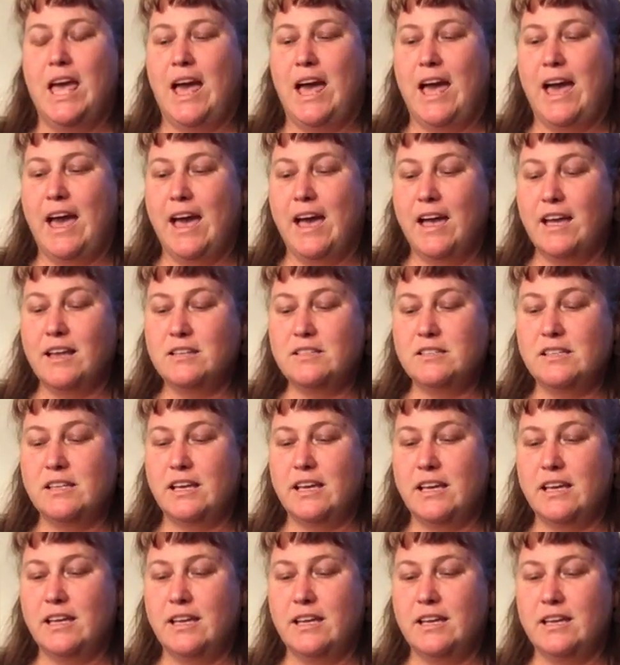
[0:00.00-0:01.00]
And
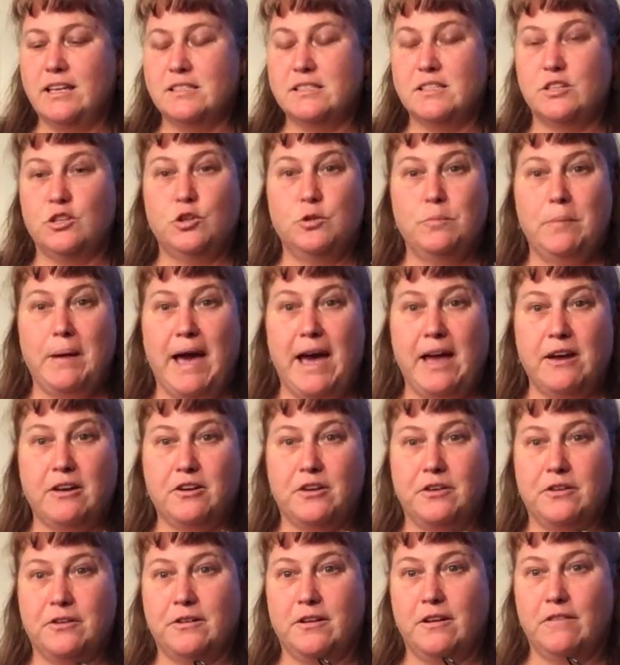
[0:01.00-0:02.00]
it is a new
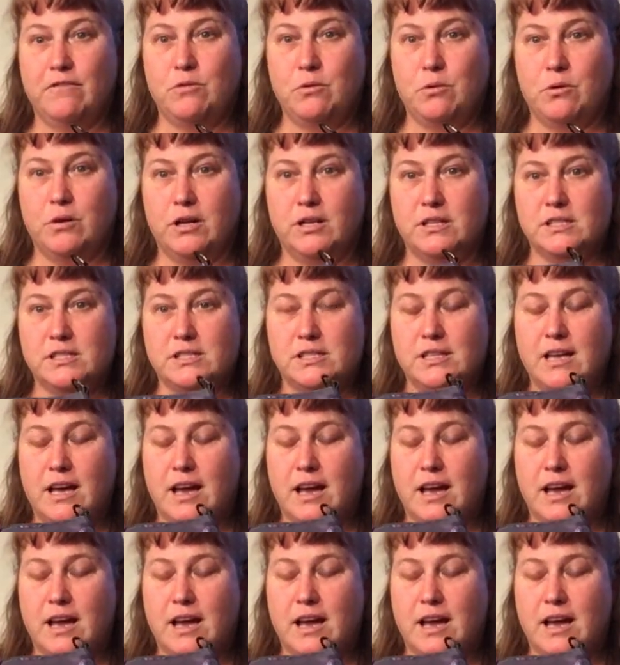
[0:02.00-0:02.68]
pattern, of course.